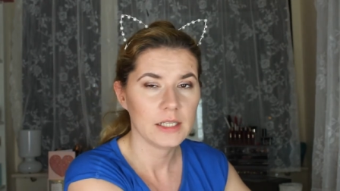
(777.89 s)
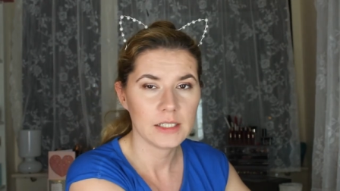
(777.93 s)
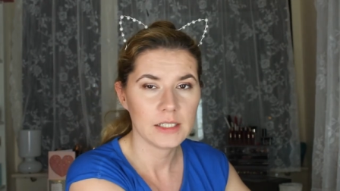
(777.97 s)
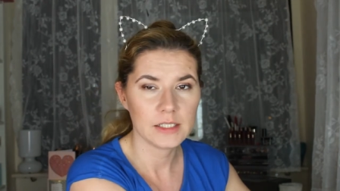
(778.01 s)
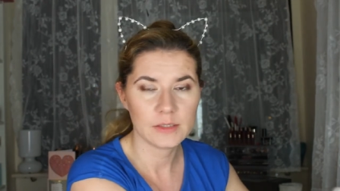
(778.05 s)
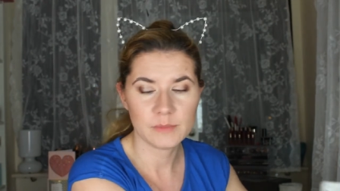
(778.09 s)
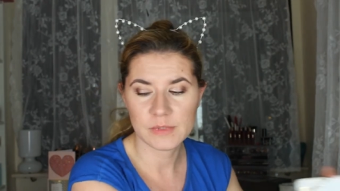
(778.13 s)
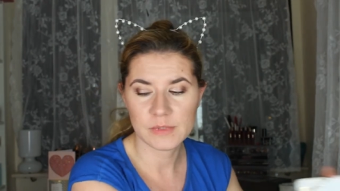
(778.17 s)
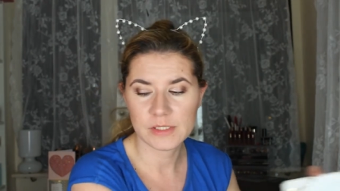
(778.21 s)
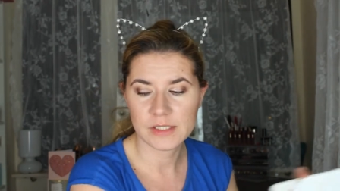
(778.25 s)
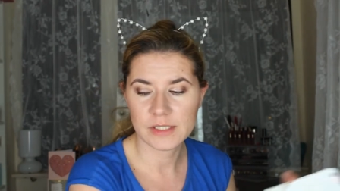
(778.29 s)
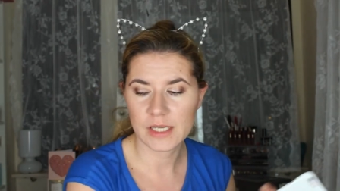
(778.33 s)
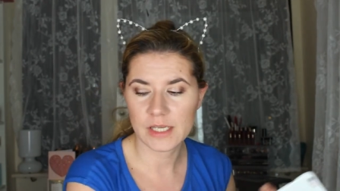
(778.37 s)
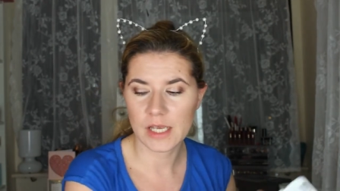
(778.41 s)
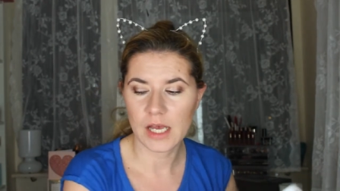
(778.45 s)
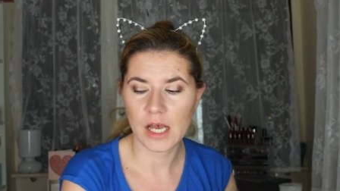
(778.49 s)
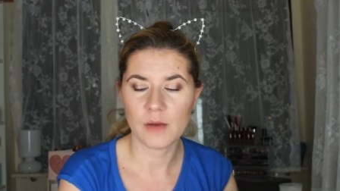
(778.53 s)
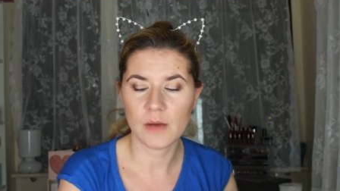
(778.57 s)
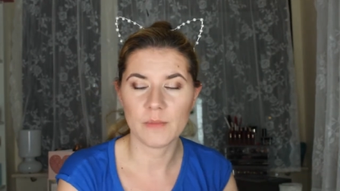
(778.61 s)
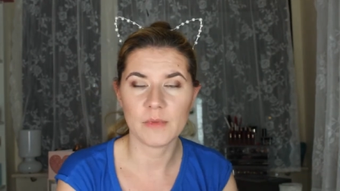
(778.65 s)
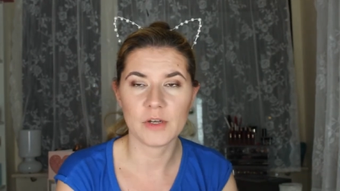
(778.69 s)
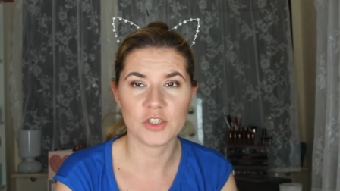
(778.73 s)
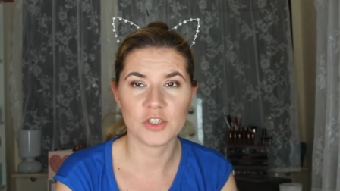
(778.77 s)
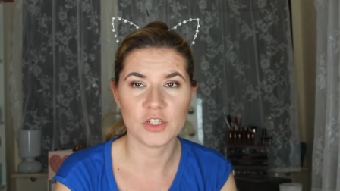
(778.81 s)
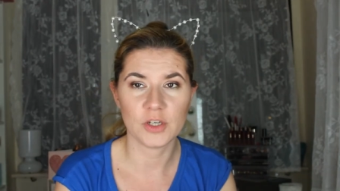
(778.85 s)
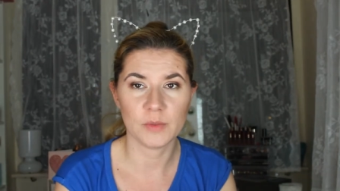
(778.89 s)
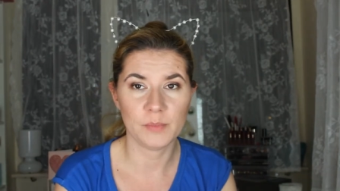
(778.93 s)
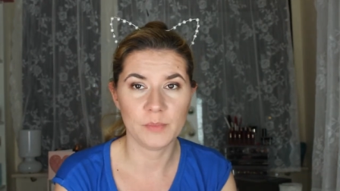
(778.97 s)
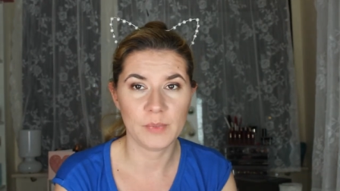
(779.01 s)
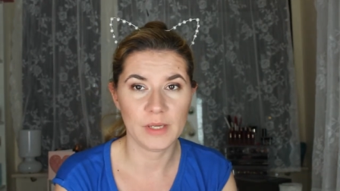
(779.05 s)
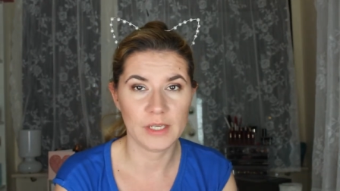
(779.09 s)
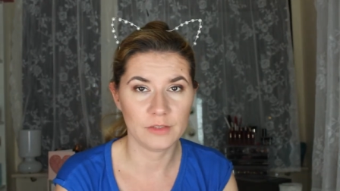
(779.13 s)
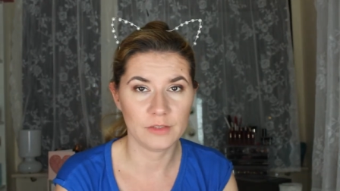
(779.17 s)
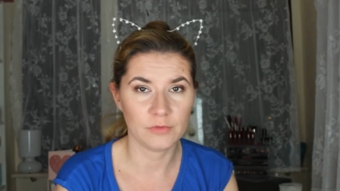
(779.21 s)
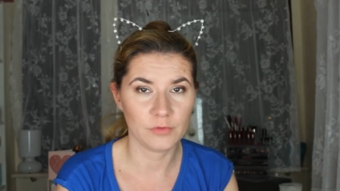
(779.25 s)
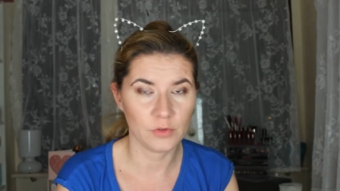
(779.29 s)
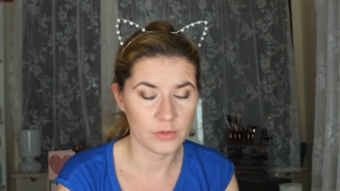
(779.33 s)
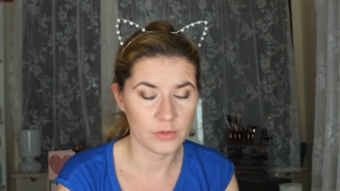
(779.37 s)
let me see how much I
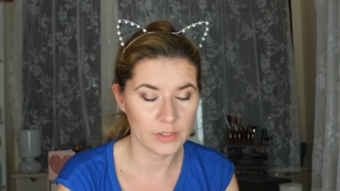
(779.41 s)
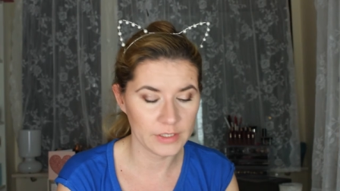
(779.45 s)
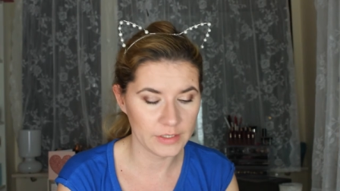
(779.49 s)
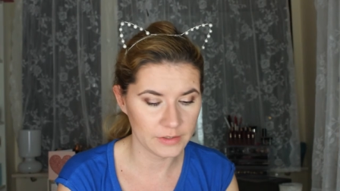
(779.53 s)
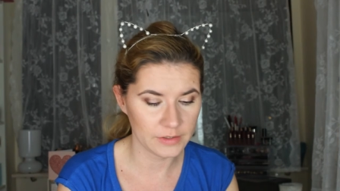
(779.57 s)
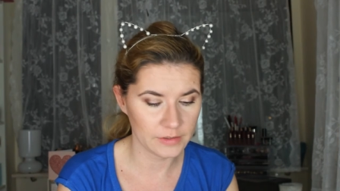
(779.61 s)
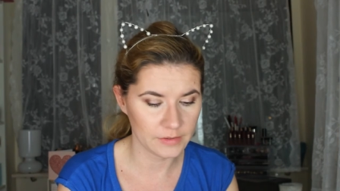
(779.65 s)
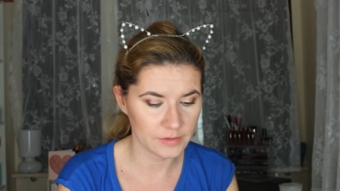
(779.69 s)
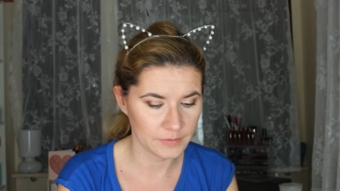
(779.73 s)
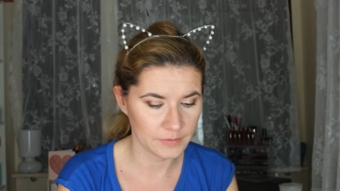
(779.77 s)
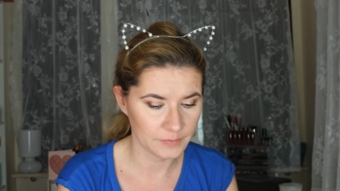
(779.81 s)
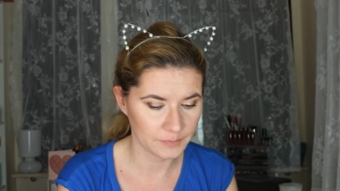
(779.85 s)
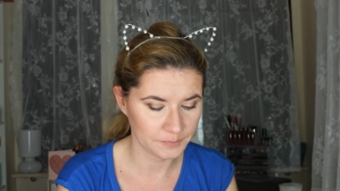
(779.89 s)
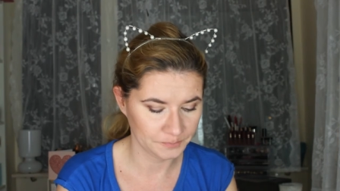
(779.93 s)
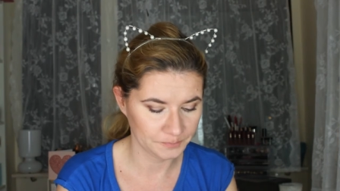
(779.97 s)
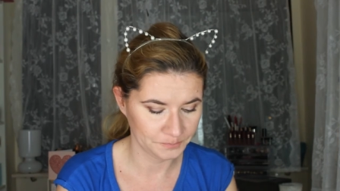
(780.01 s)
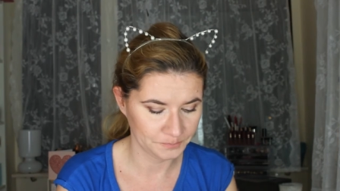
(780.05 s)
paid for it